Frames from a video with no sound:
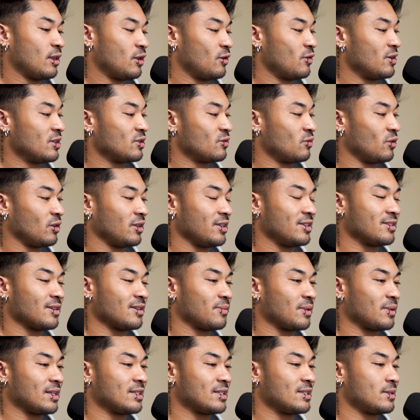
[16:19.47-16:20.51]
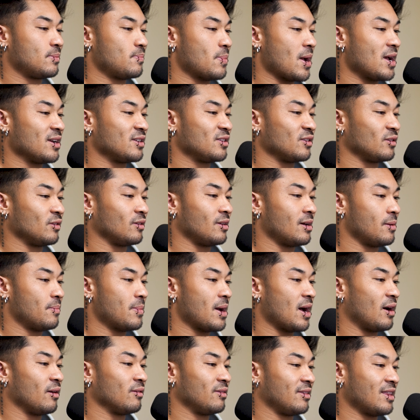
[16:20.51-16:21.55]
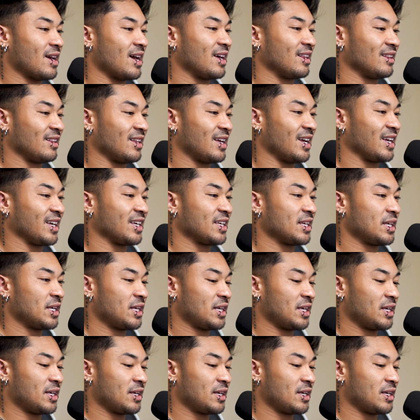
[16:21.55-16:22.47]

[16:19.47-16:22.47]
there is really something special about that like.